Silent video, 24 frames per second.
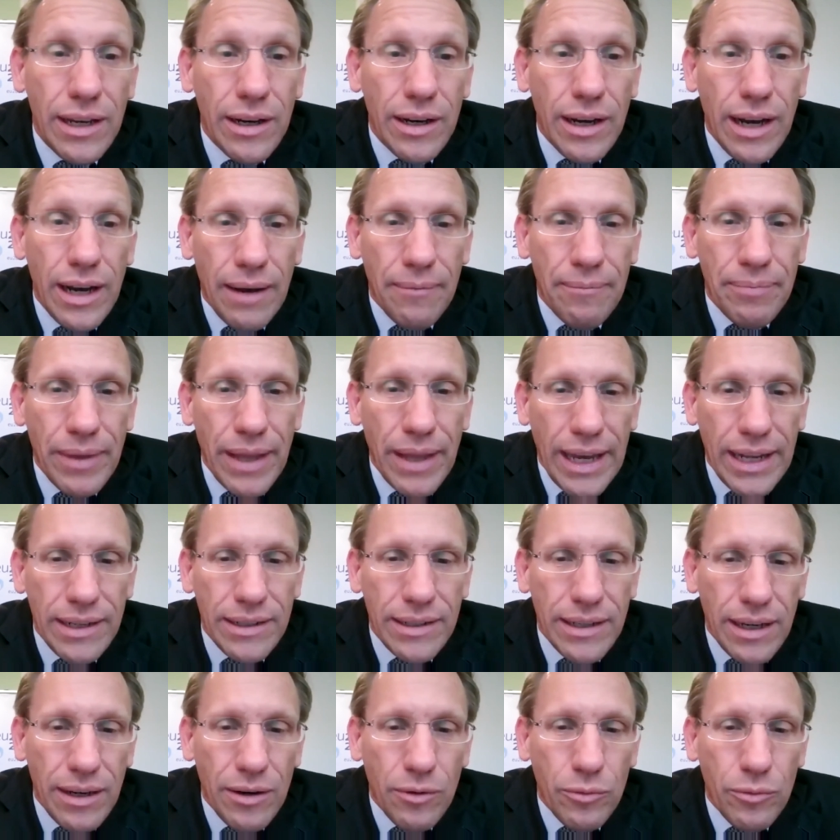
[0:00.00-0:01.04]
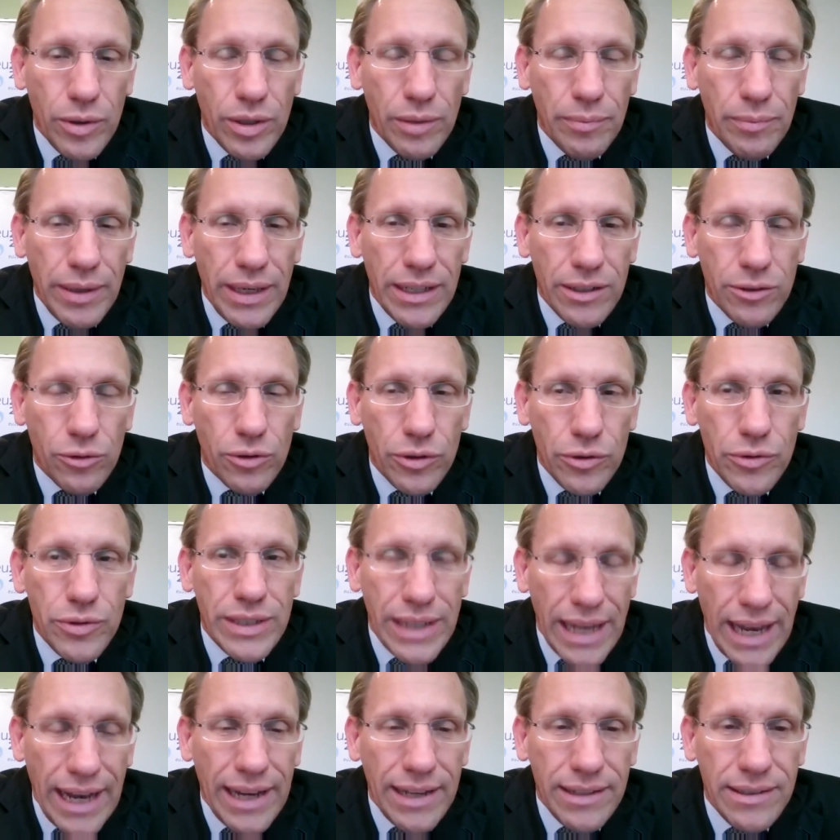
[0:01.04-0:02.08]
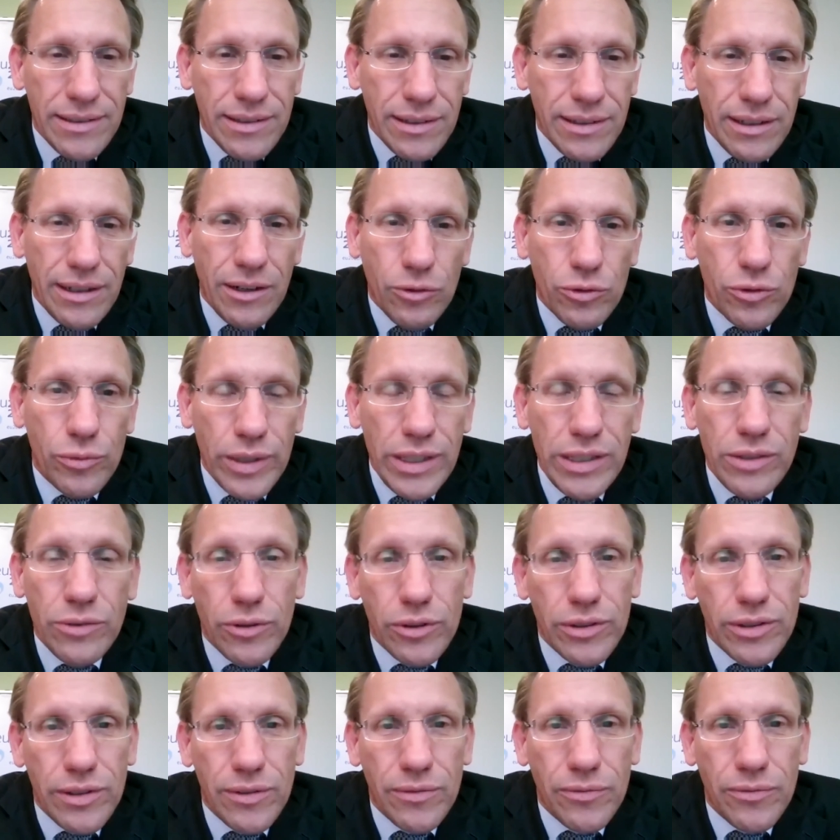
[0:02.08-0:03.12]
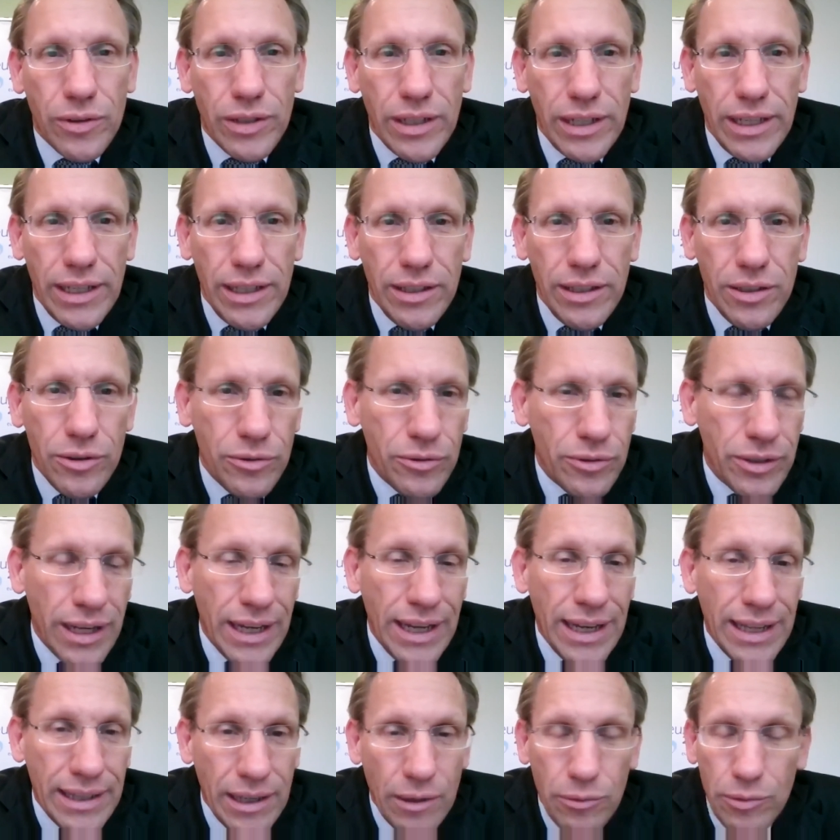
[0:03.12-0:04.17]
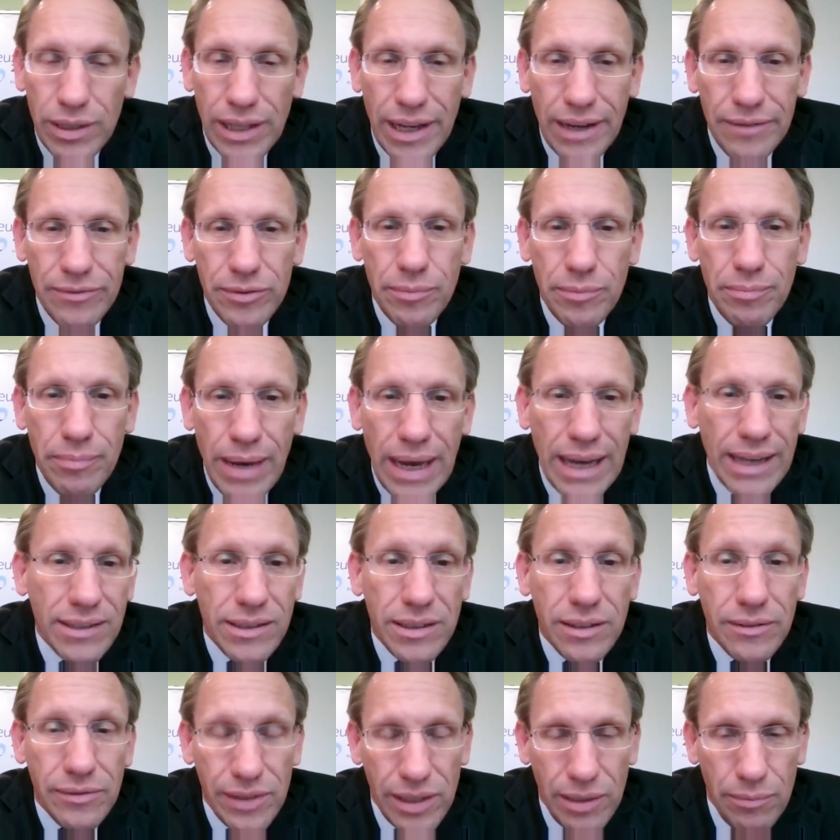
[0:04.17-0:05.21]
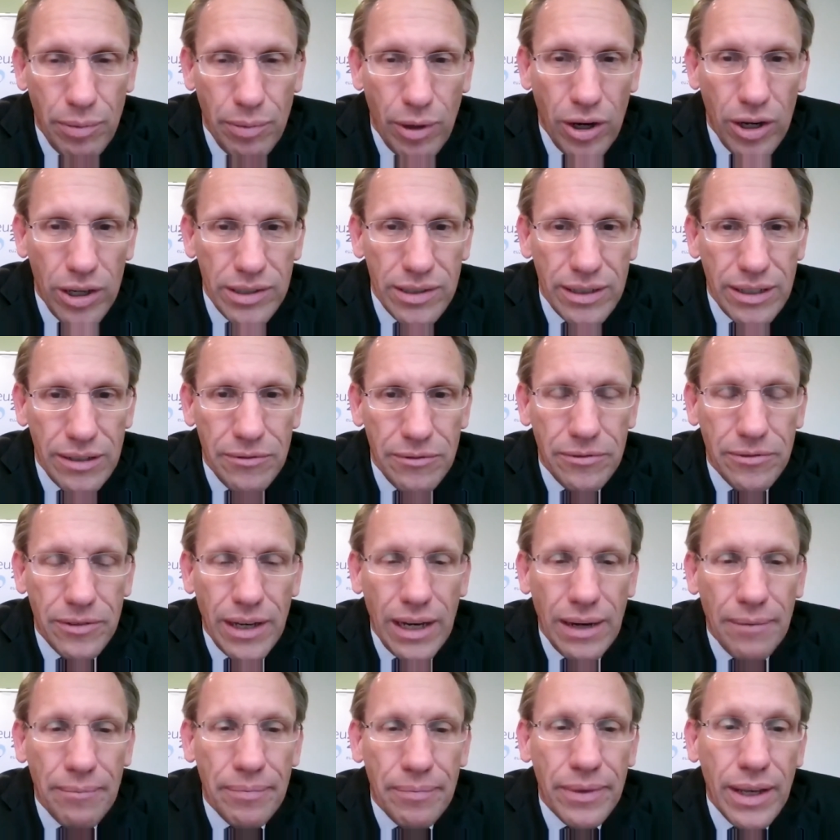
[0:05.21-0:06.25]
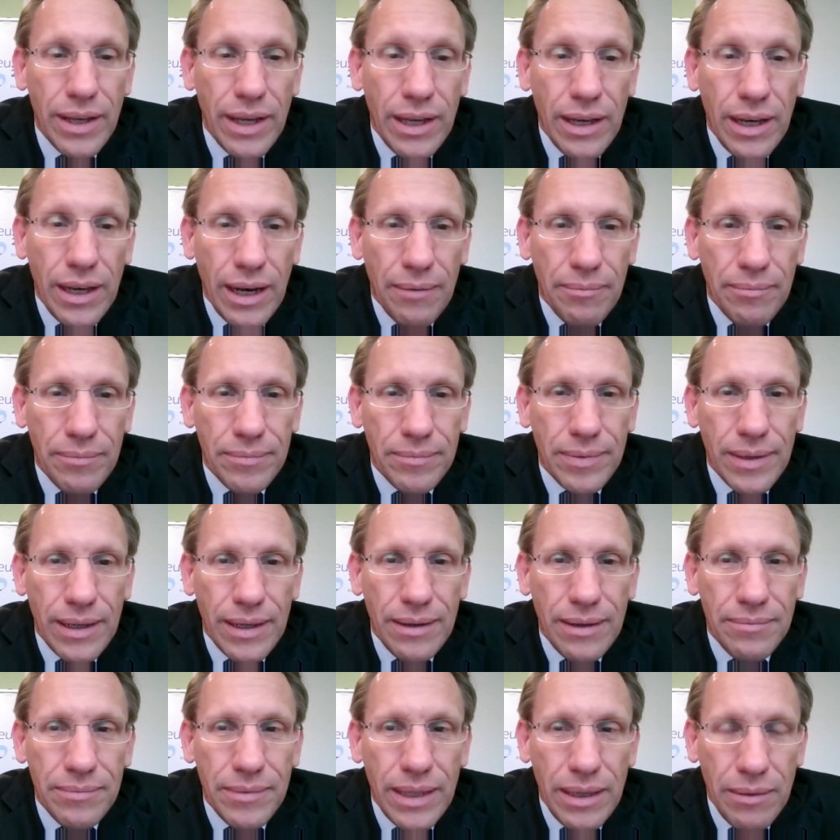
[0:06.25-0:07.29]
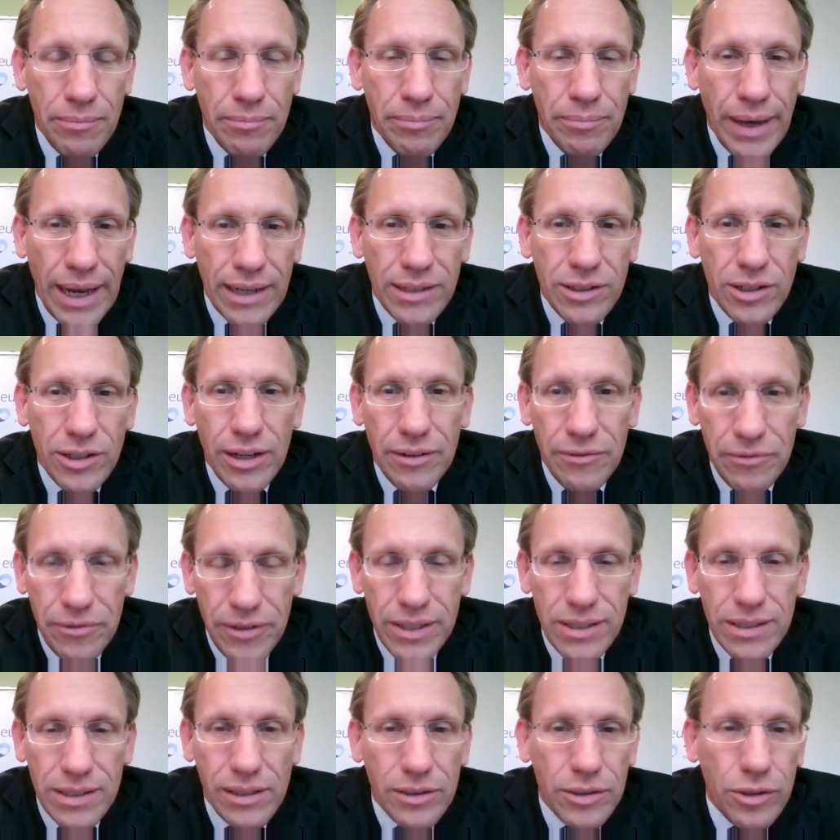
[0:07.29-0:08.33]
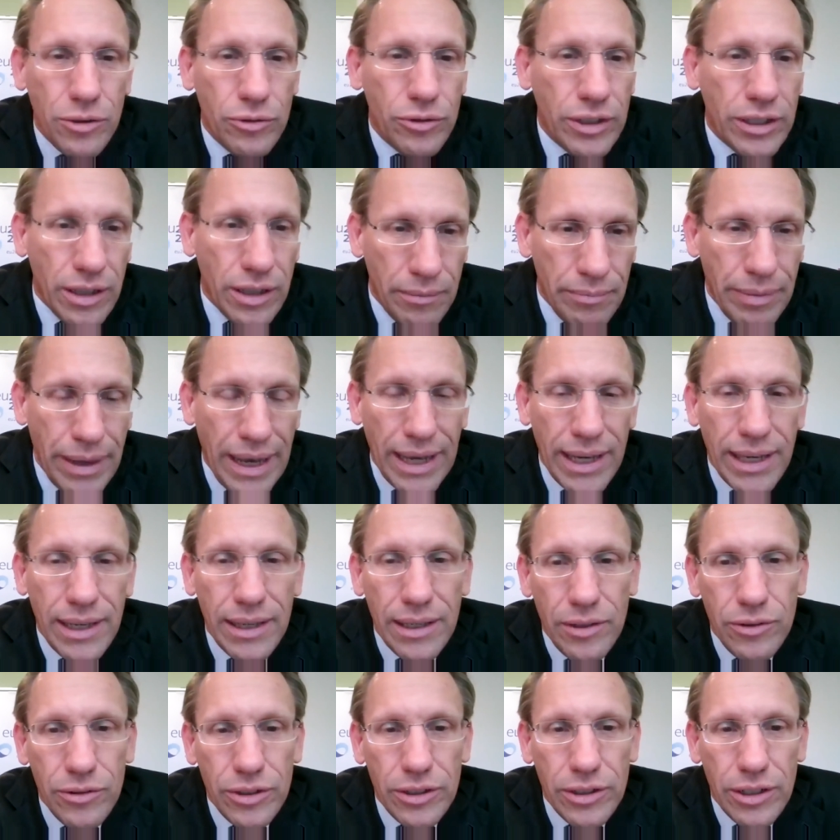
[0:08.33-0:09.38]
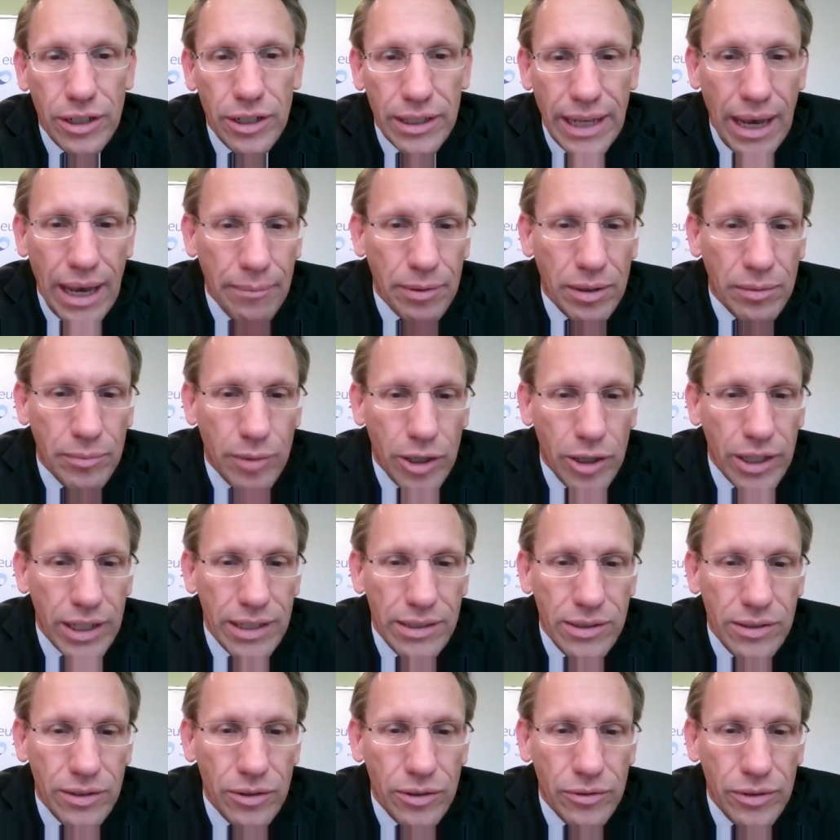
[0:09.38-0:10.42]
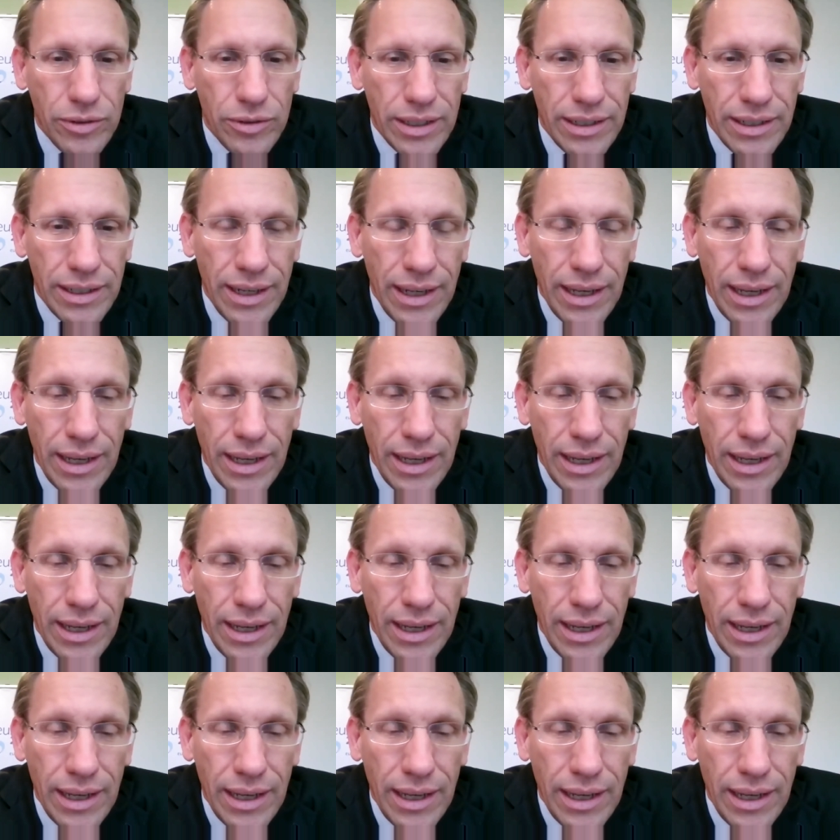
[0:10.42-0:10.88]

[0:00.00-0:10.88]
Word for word: um, and uh, will be introduced as own resources for the EU, that will have a massively positive um, um, uh, impact on fiscal union, on banking union, on capital markets union.